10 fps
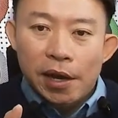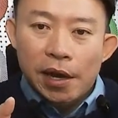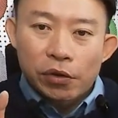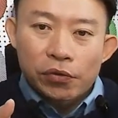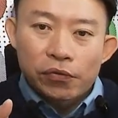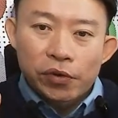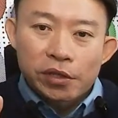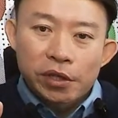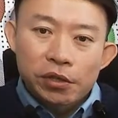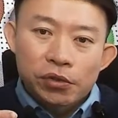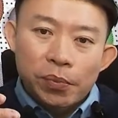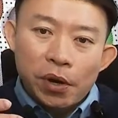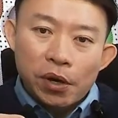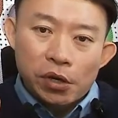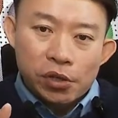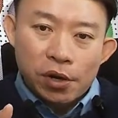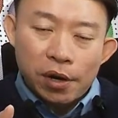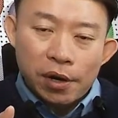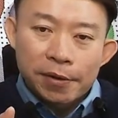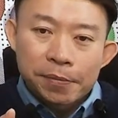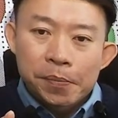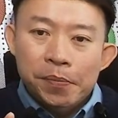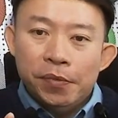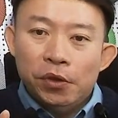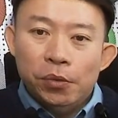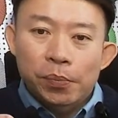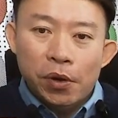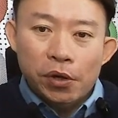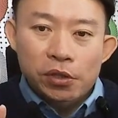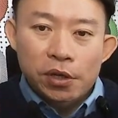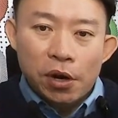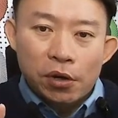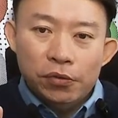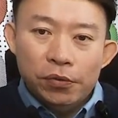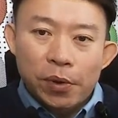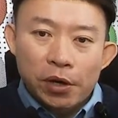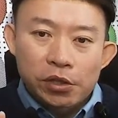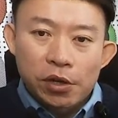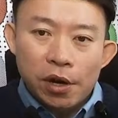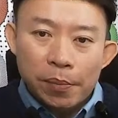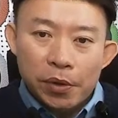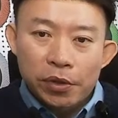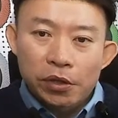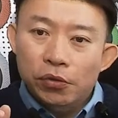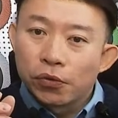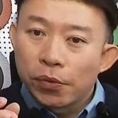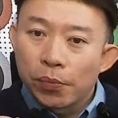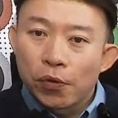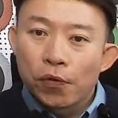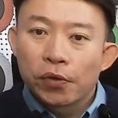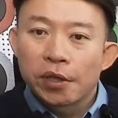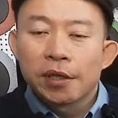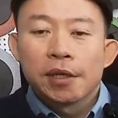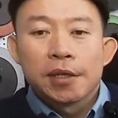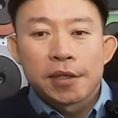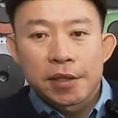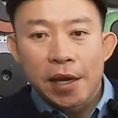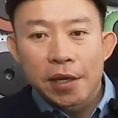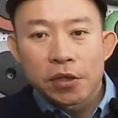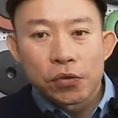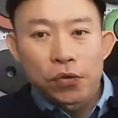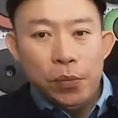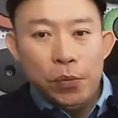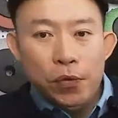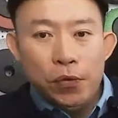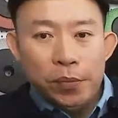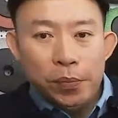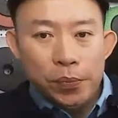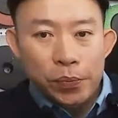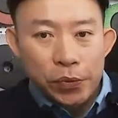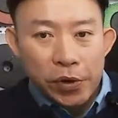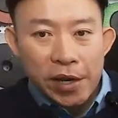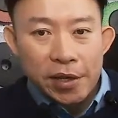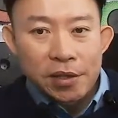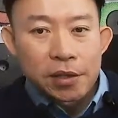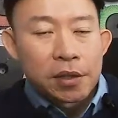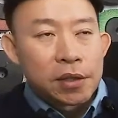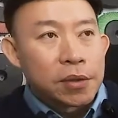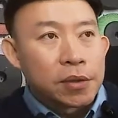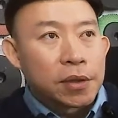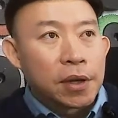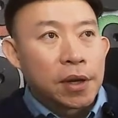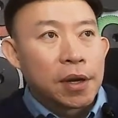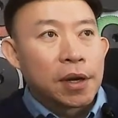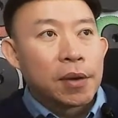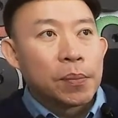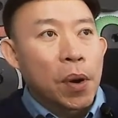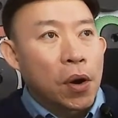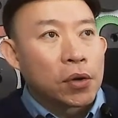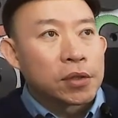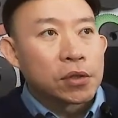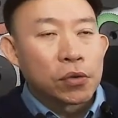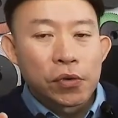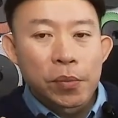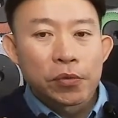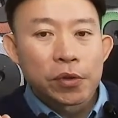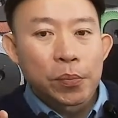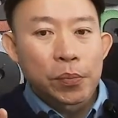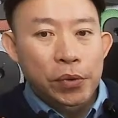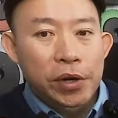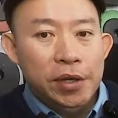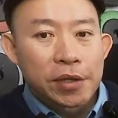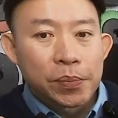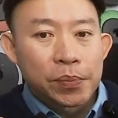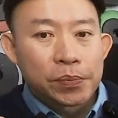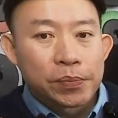the car, to polish the car roof, polish the car building, to remove the stains, to remove the braze parts, to remove the braze